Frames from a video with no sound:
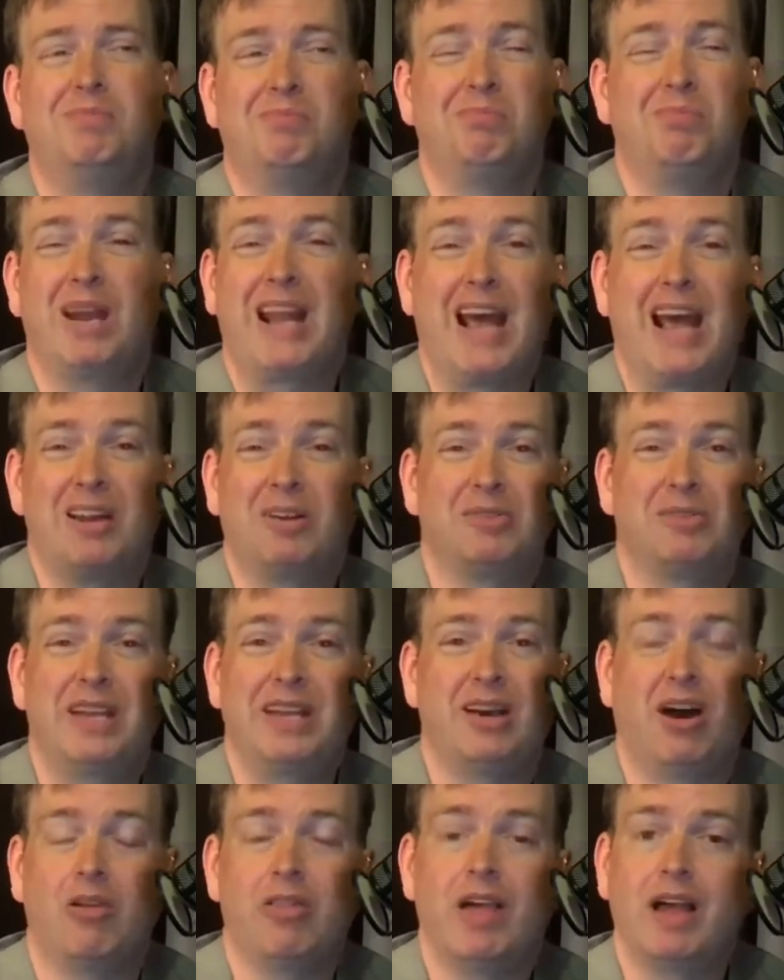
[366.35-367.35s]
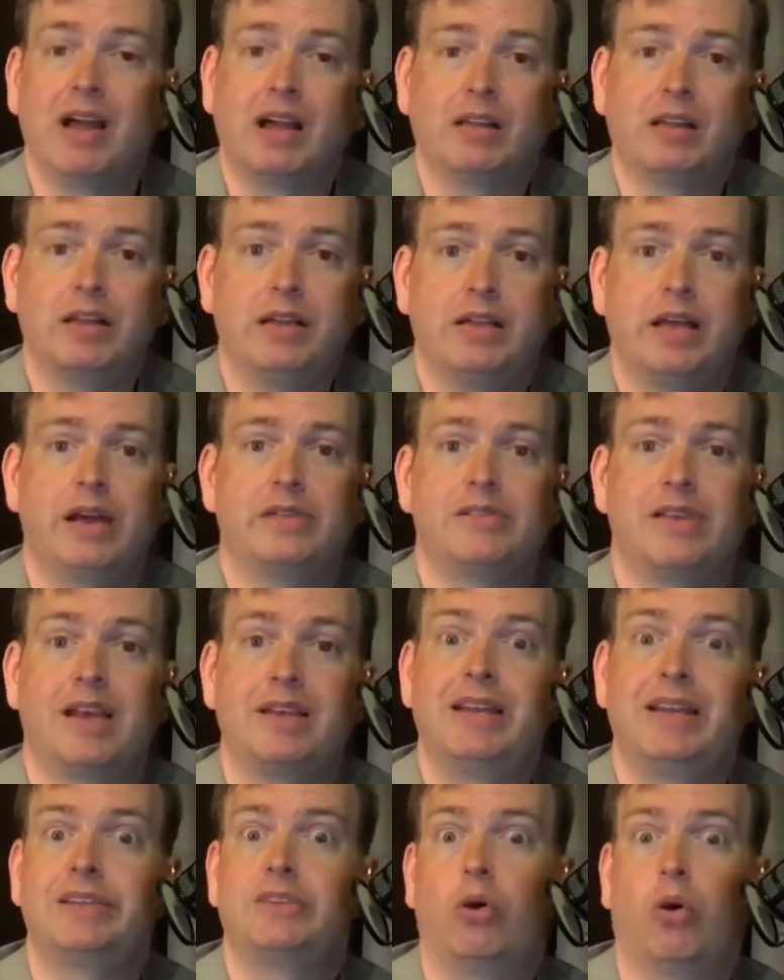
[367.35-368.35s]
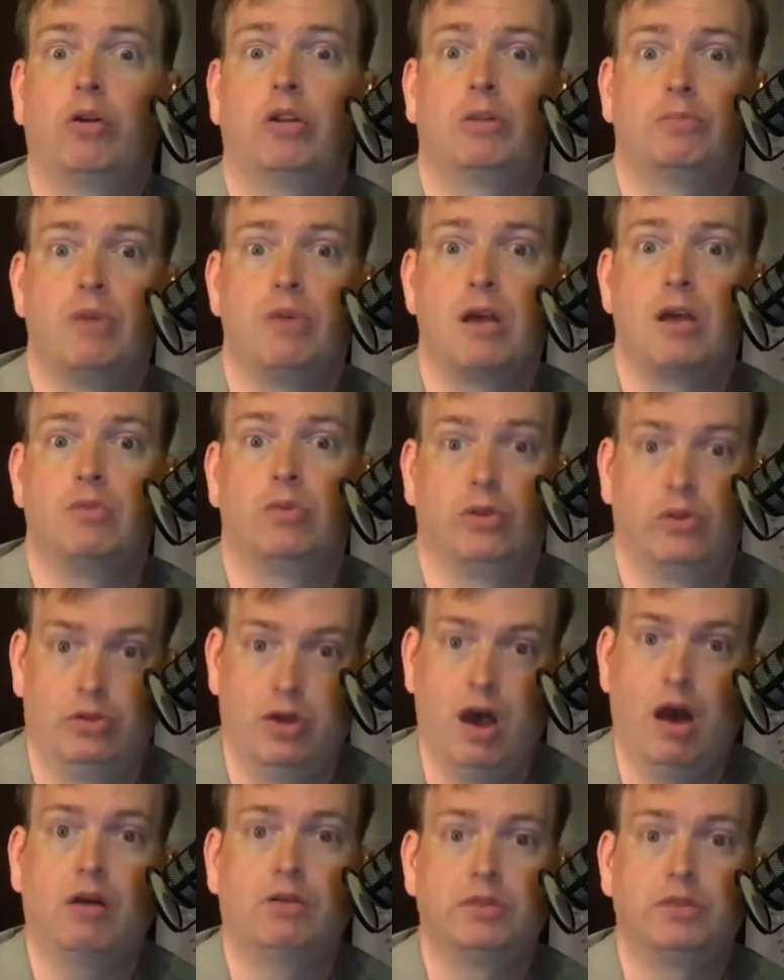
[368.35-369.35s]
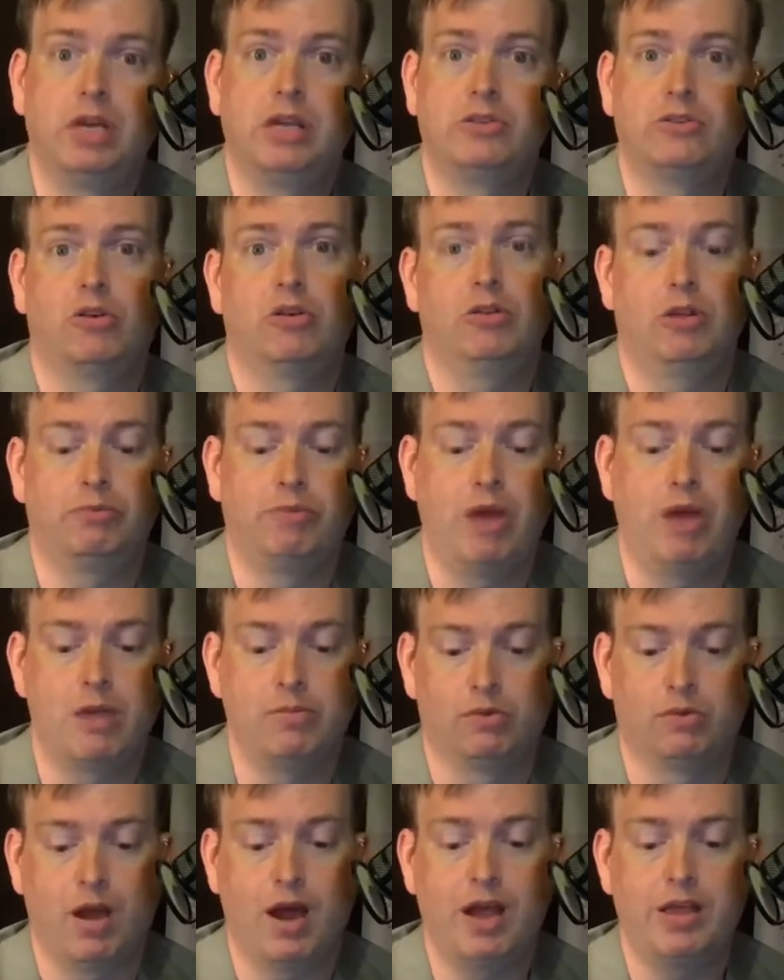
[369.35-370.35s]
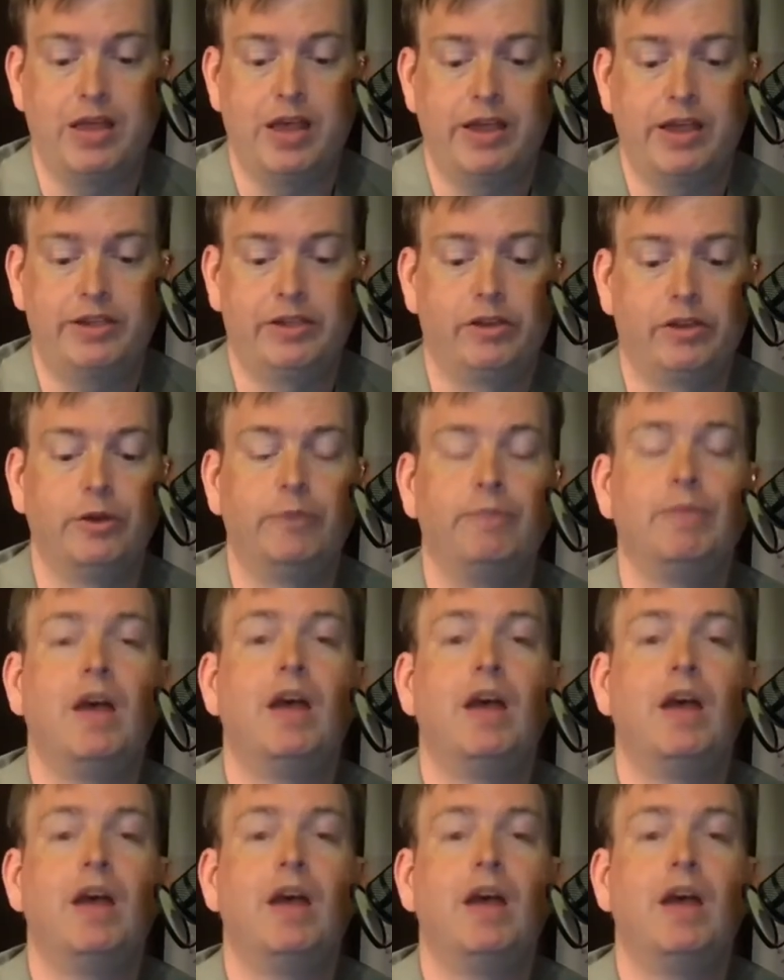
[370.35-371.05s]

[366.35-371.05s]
But I don't need all that Kleenex. I need toilet paper. Y'all need toilet paper, right? Yeah, you do.